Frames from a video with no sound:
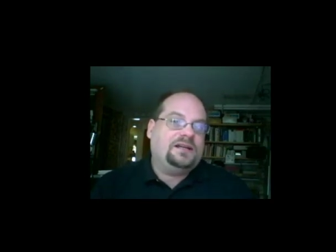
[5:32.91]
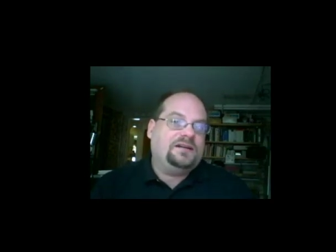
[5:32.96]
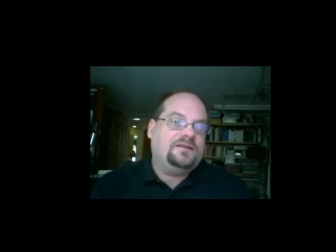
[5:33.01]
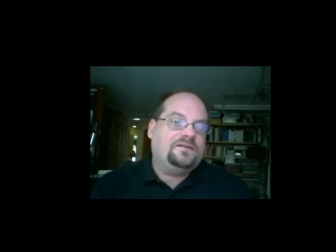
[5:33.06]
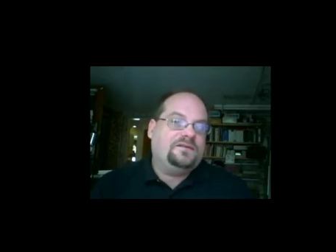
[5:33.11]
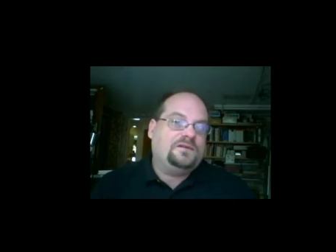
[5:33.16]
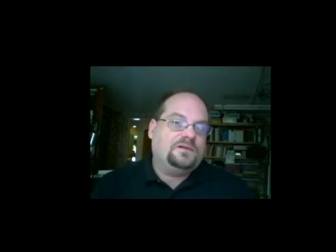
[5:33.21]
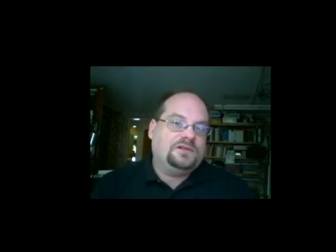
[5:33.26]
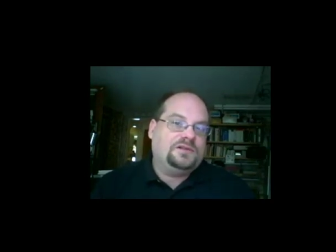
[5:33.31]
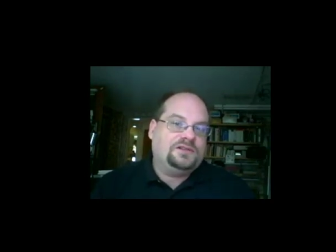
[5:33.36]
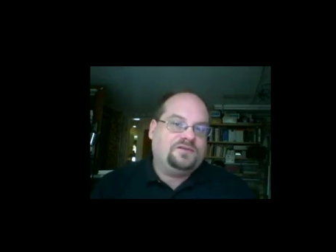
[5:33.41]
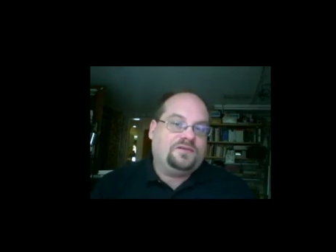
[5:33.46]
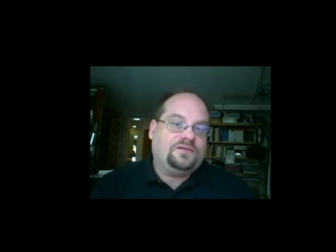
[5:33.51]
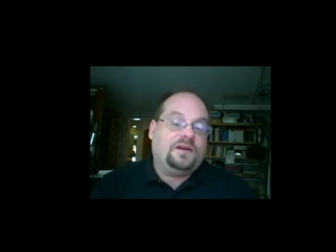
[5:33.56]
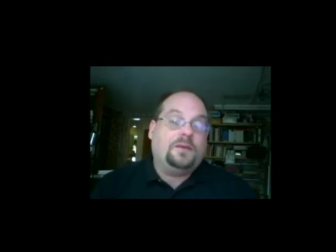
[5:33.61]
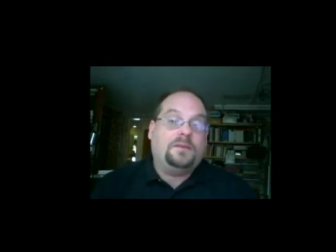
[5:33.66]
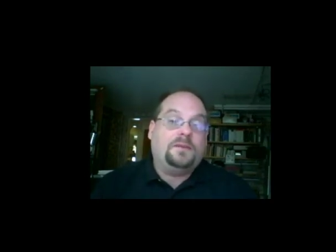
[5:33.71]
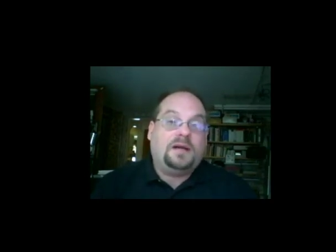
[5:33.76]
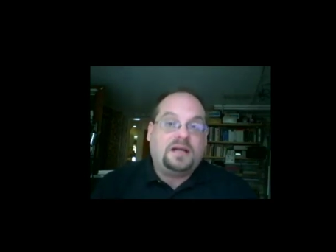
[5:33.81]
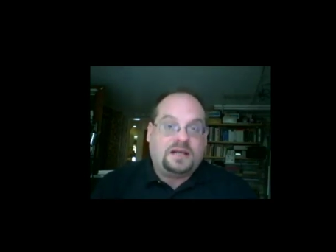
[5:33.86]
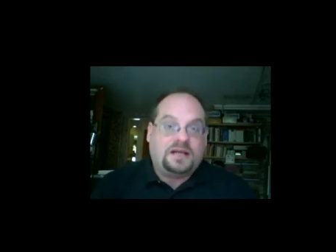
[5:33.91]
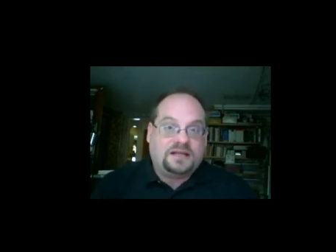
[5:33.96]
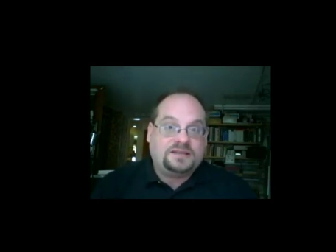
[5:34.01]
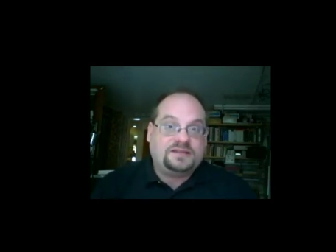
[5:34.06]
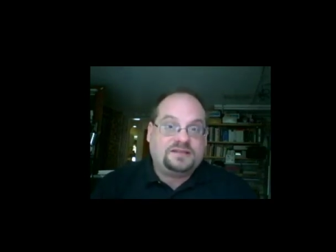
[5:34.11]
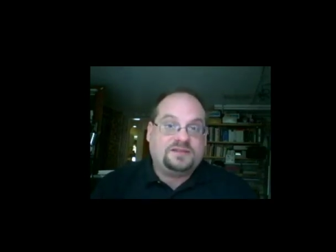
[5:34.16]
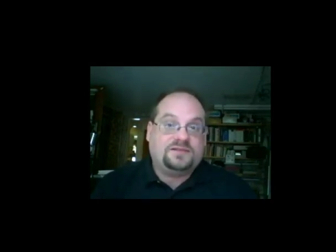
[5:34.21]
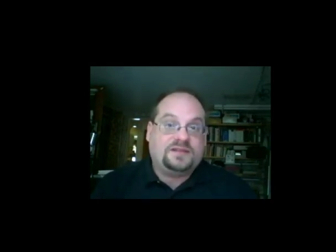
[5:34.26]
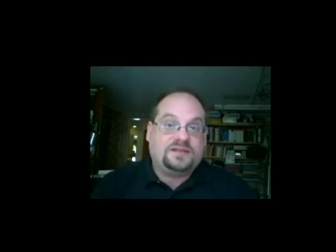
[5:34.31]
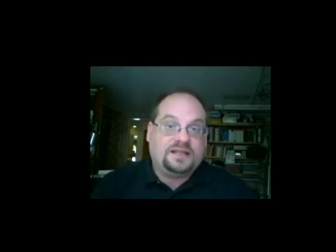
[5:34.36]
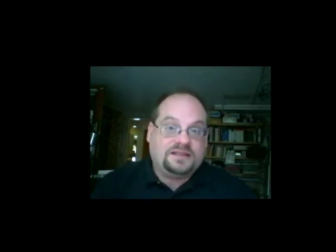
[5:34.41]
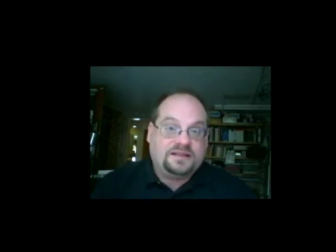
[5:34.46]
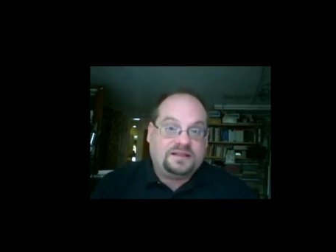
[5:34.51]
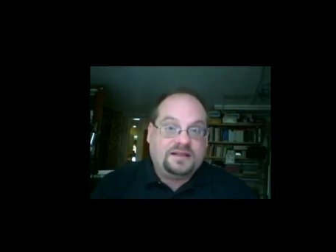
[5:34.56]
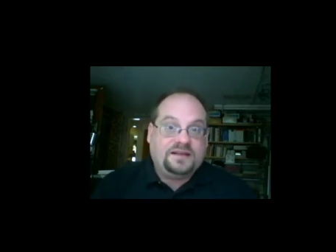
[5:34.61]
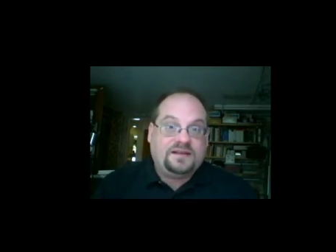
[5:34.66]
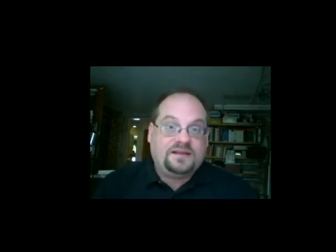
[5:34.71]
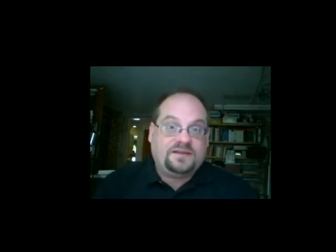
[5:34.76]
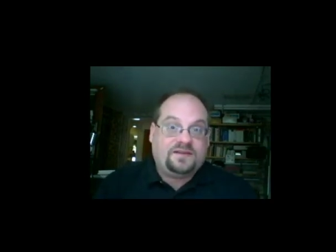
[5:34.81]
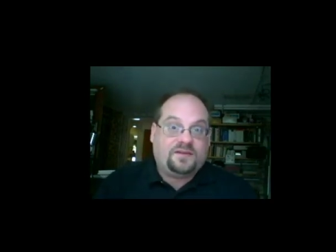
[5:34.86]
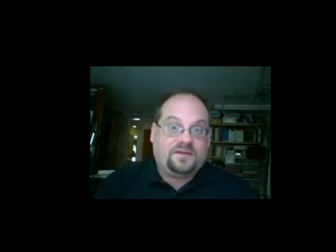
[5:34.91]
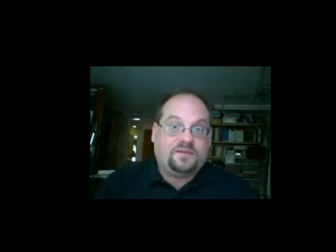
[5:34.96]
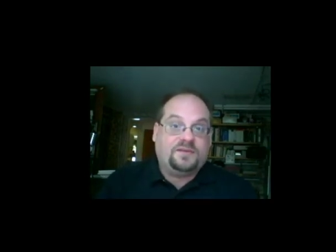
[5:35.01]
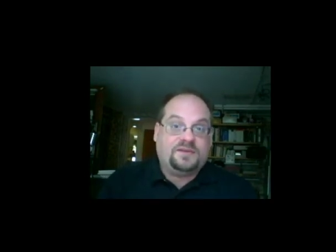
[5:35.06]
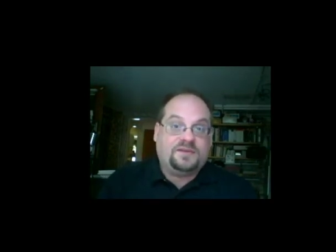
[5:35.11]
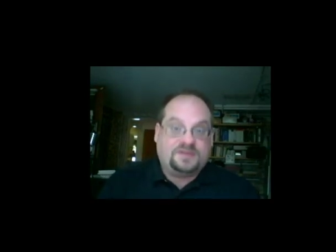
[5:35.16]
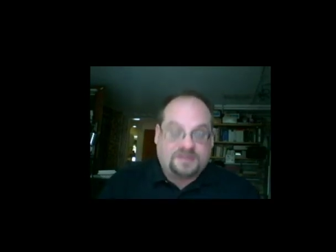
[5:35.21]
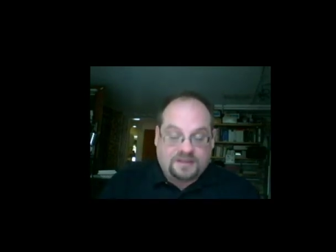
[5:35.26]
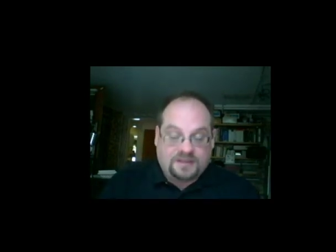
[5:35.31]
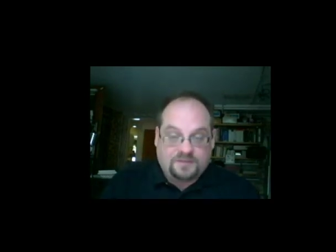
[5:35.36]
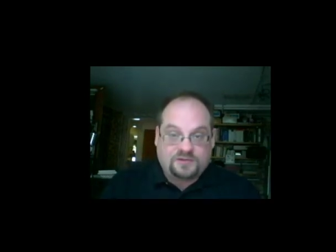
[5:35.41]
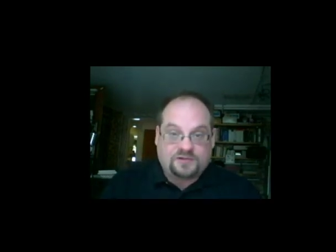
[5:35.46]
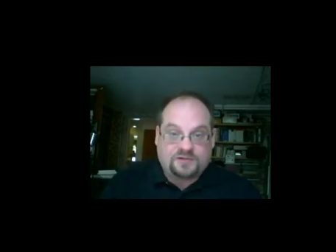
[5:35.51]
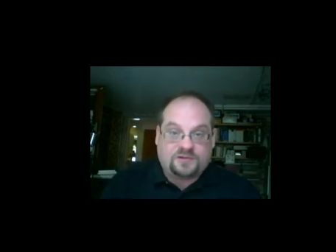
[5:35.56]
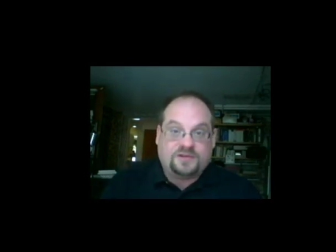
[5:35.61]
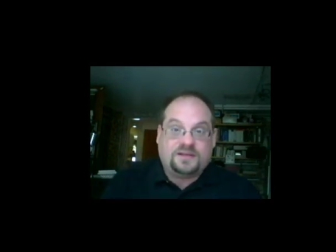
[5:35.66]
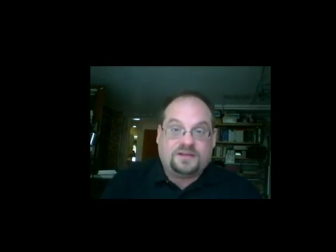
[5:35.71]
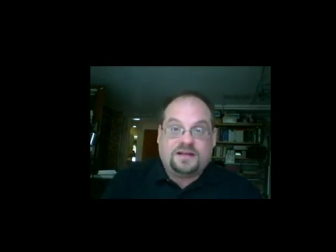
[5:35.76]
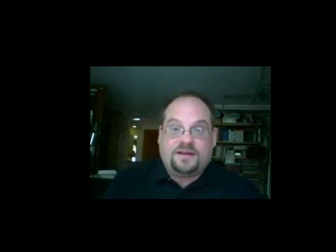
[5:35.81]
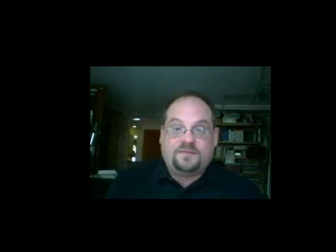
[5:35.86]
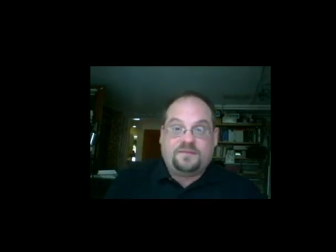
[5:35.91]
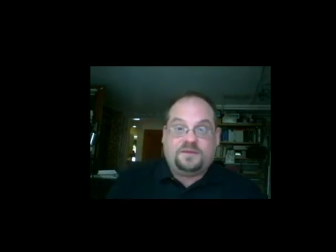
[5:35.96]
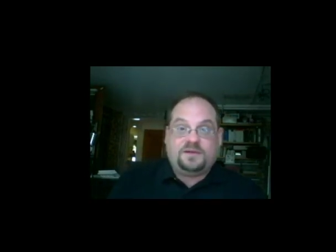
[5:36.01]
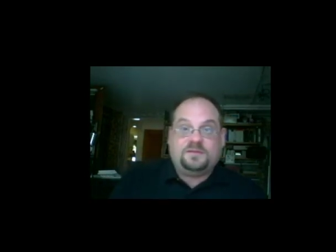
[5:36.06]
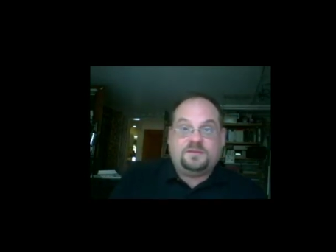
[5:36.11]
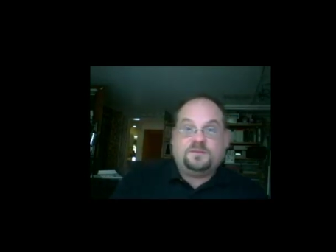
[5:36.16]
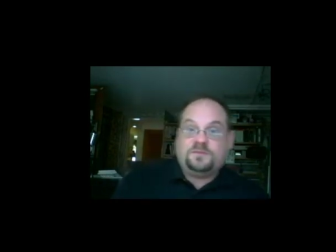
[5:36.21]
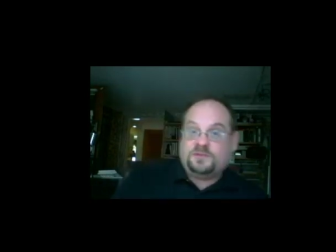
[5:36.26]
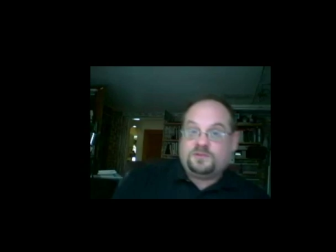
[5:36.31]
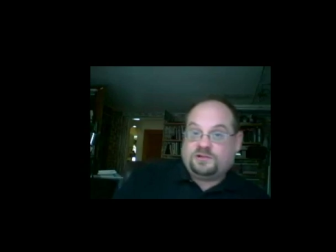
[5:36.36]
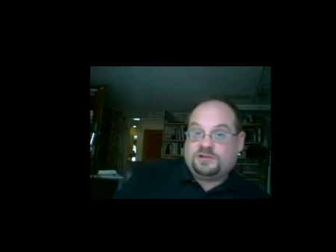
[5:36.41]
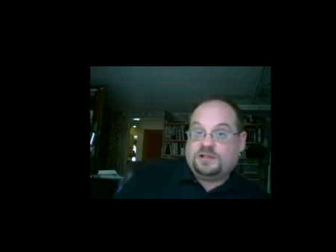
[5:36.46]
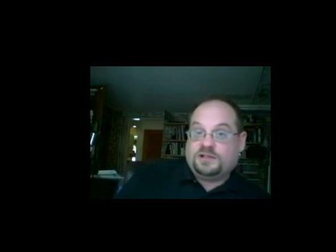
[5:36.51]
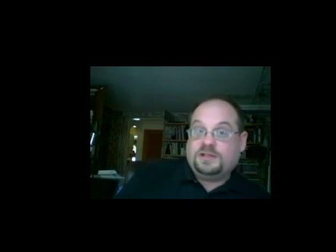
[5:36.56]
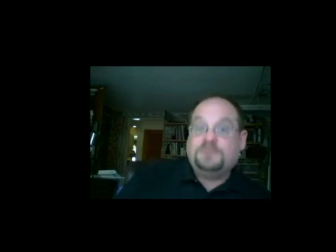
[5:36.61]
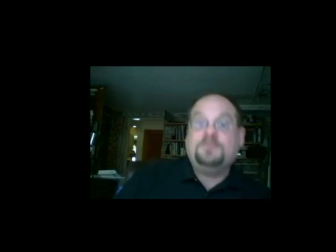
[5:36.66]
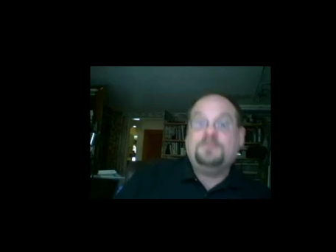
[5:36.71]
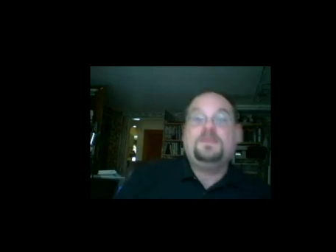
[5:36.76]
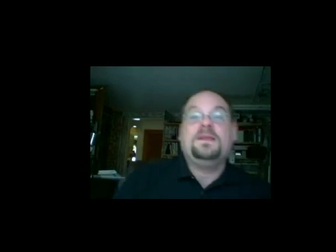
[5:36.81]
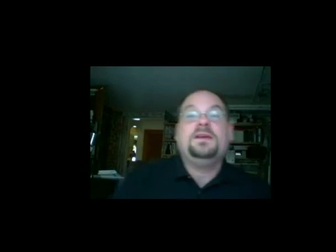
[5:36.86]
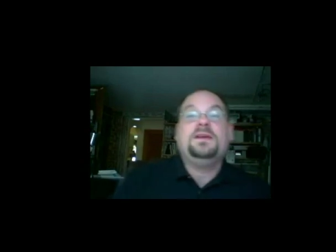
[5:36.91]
of course, from us directly through the same store that I've been pushing.